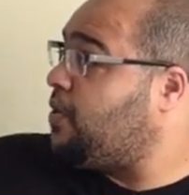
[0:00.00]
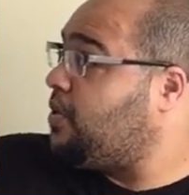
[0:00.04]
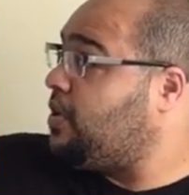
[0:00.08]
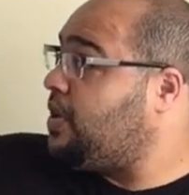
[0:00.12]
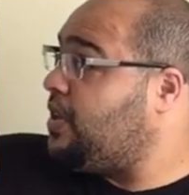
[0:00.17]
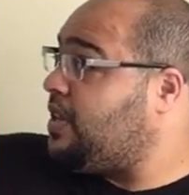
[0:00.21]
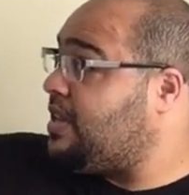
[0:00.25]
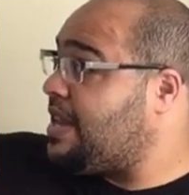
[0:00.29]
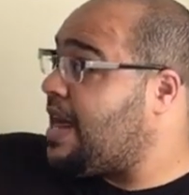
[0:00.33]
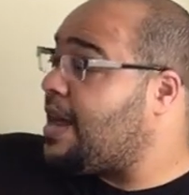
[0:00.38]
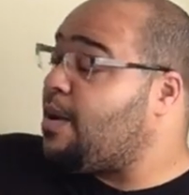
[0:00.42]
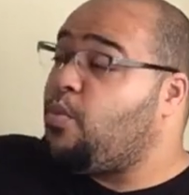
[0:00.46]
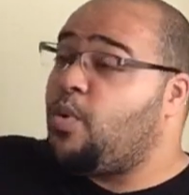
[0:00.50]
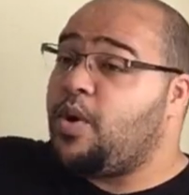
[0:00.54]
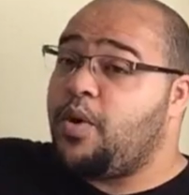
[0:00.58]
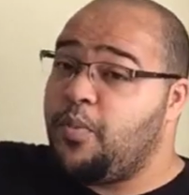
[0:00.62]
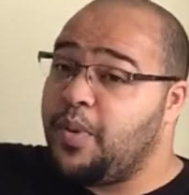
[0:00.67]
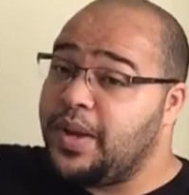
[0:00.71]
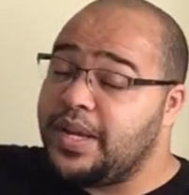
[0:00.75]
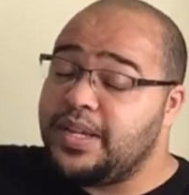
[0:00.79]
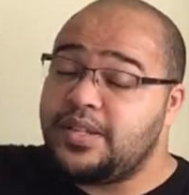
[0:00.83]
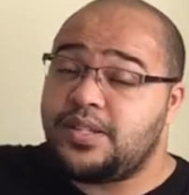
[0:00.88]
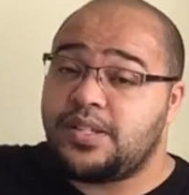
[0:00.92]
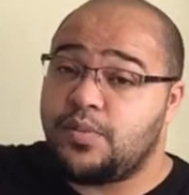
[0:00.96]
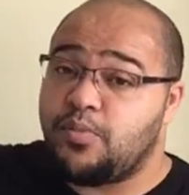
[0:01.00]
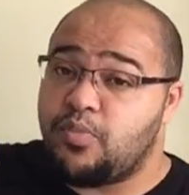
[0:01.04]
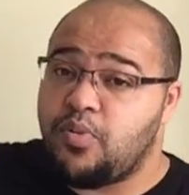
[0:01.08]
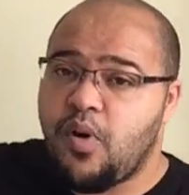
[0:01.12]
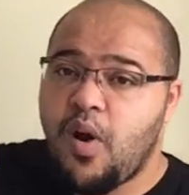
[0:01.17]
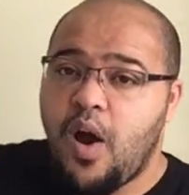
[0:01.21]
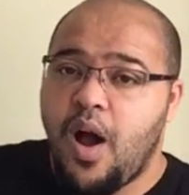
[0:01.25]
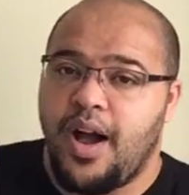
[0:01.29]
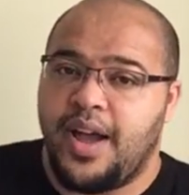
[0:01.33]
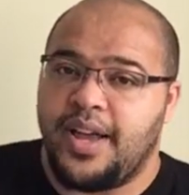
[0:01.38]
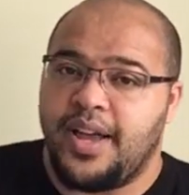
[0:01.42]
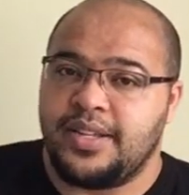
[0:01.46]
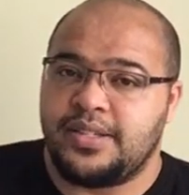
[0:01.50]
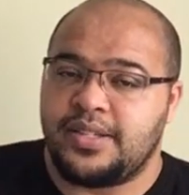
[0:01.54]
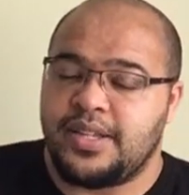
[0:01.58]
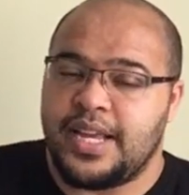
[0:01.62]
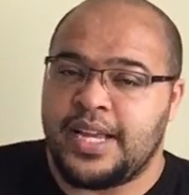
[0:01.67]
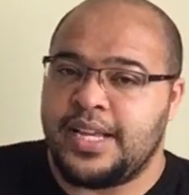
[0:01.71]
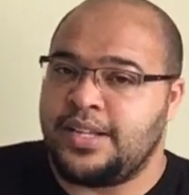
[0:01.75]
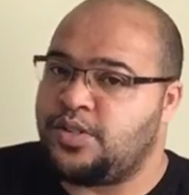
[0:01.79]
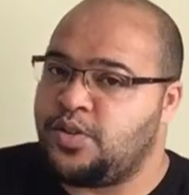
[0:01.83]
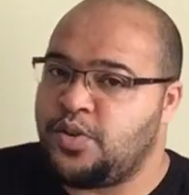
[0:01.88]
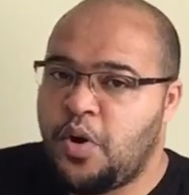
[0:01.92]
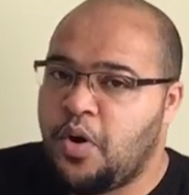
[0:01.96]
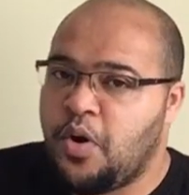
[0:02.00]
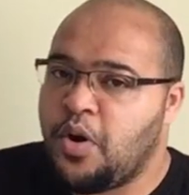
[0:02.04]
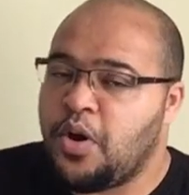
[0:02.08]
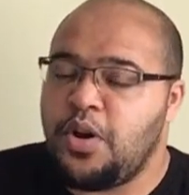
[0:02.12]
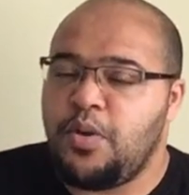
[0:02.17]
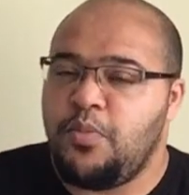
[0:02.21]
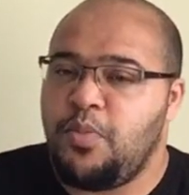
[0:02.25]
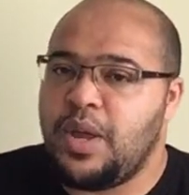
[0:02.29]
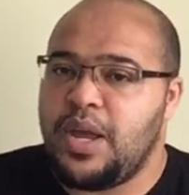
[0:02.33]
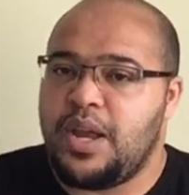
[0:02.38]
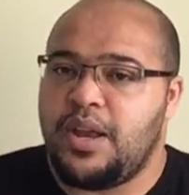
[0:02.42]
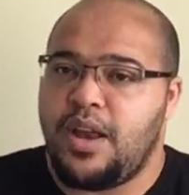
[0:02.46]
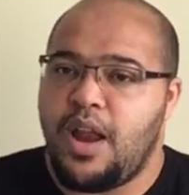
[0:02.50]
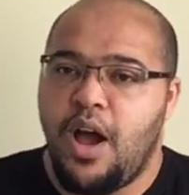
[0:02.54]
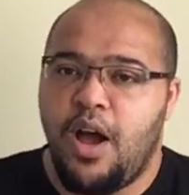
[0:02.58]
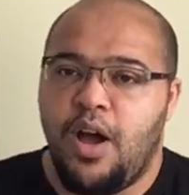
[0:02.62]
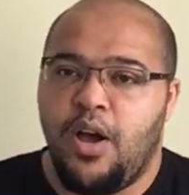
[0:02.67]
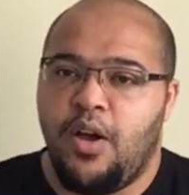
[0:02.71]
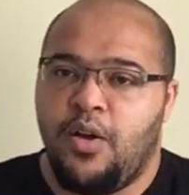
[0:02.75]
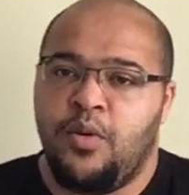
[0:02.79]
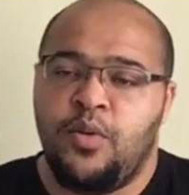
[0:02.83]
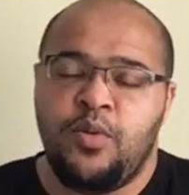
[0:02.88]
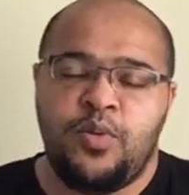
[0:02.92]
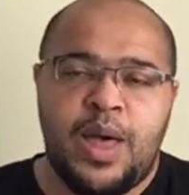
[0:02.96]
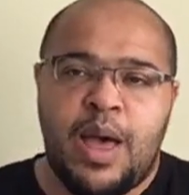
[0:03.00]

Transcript: They will be surprised. It's not going to be a no.